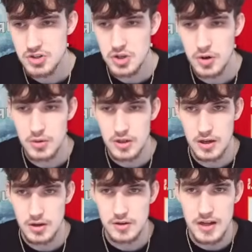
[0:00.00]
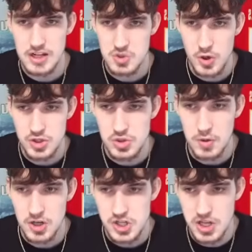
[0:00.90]
So, yeah, nice
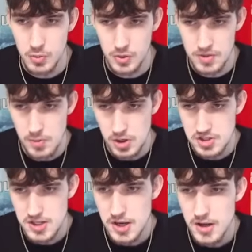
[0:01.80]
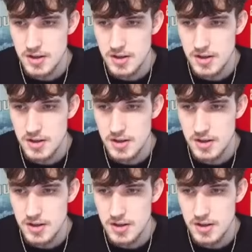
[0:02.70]
1-2 punch there with Marks.